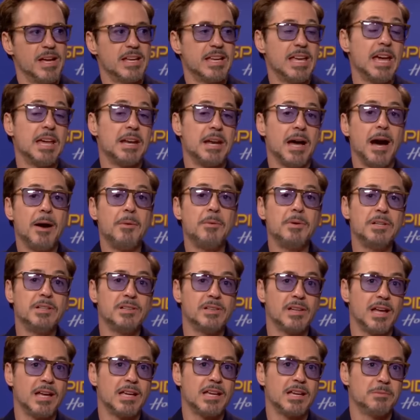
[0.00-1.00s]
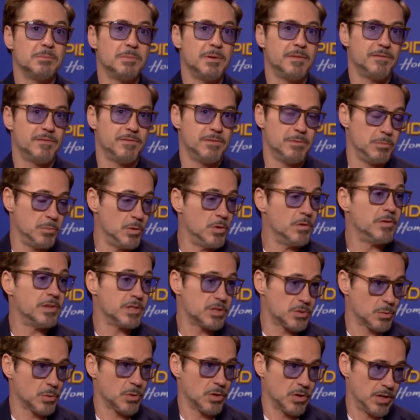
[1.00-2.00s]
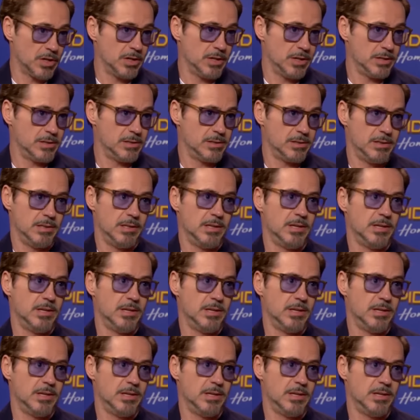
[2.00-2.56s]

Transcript: Again, I wouldn't like him if the movies weren't good.